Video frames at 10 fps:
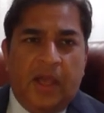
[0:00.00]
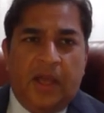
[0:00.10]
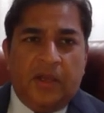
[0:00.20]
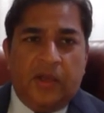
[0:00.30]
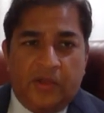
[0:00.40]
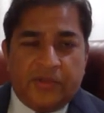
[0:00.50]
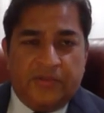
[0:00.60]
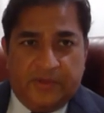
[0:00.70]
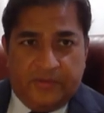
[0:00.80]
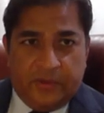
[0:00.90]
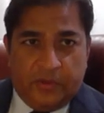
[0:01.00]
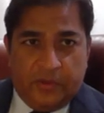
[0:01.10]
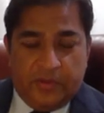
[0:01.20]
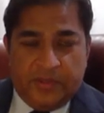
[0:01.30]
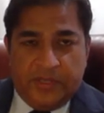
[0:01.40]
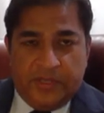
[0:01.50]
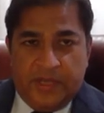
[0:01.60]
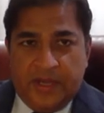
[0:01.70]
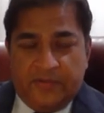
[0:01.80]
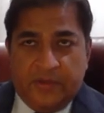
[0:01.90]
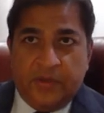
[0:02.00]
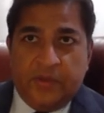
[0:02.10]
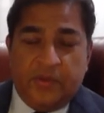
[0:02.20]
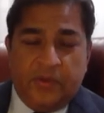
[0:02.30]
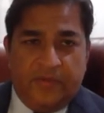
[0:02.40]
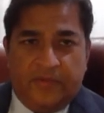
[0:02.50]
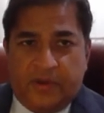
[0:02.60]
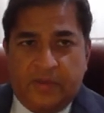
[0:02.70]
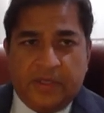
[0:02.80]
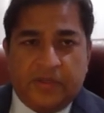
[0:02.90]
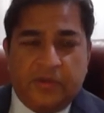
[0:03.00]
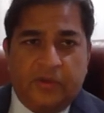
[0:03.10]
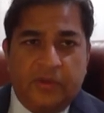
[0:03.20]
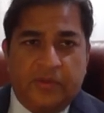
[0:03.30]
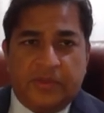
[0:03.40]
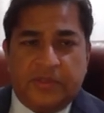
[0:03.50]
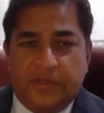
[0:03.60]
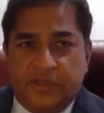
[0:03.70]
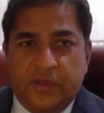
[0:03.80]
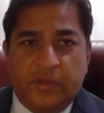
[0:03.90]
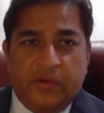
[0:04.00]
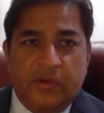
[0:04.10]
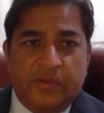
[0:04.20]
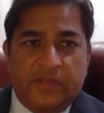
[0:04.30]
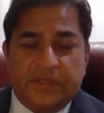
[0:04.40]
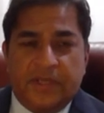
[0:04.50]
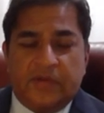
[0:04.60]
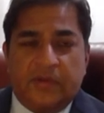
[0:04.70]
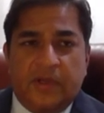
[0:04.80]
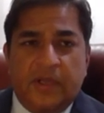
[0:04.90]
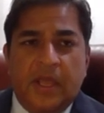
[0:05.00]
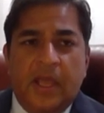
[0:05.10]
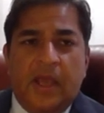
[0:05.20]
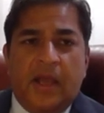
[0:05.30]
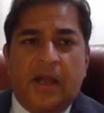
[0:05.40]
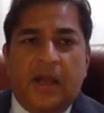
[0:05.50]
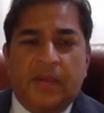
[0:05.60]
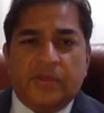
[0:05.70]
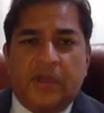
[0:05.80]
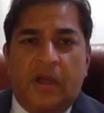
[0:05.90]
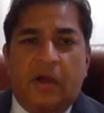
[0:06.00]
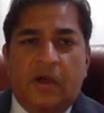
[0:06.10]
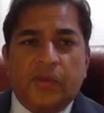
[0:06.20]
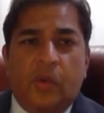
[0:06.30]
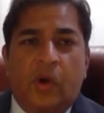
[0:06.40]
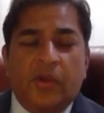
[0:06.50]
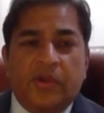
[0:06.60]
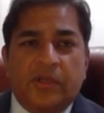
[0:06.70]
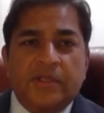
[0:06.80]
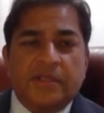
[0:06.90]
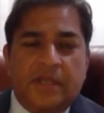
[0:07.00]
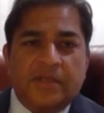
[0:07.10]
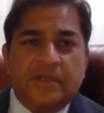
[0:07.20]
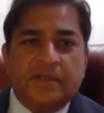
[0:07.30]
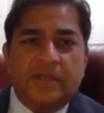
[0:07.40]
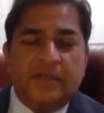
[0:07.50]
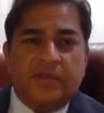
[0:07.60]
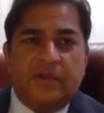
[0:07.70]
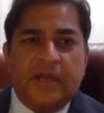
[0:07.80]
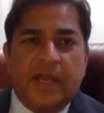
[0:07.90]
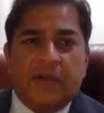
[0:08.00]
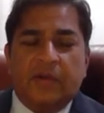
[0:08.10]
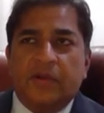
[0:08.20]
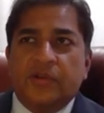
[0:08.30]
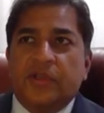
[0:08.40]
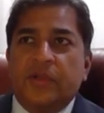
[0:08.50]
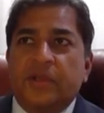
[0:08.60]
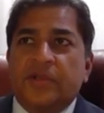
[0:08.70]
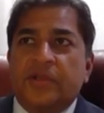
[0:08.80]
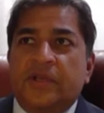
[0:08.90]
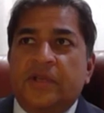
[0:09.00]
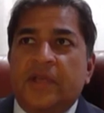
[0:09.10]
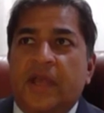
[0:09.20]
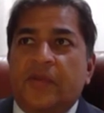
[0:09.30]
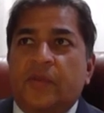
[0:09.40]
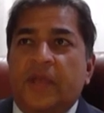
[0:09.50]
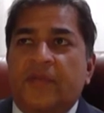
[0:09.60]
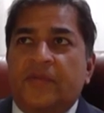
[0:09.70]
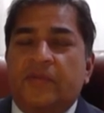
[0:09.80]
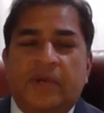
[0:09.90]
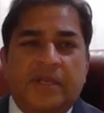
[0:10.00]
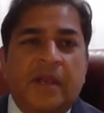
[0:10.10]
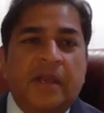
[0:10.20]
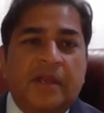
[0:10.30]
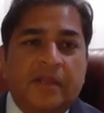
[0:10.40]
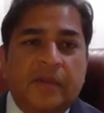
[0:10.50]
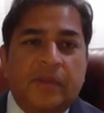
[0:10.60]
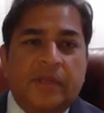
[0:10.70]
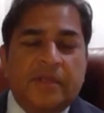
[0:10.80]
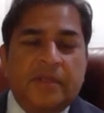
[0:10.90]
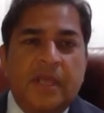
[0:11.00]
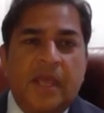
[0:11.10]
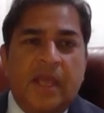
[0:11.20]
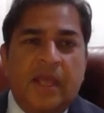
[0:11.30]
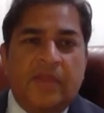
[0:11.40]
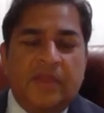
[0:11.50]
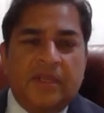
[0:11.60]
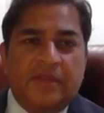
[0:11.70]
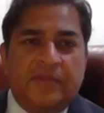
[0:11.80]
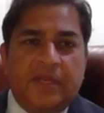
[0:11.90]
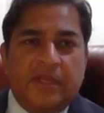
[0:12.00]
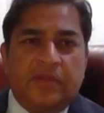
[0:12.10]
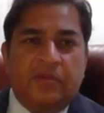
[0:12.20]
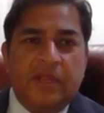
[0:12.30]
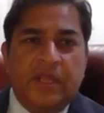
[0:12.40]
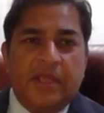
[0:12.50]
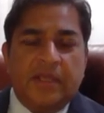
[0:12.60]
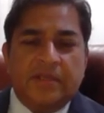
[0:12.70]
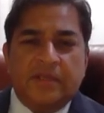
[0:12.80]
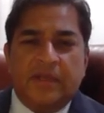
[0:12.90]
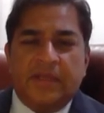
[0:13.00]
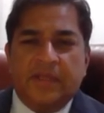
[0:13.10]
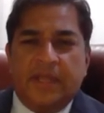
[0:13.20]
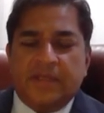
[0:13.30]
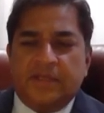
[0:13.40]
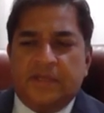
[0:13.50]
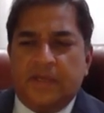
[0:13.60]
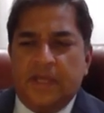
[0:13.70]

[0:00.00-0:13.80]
lots of different groups, NFU, environmental groups, consumer groups, etc. It was a hard-won consensus in the Trade and Agriculture Commission, and yet we haven't really done anything with it in the intervening 3 years. And I think that's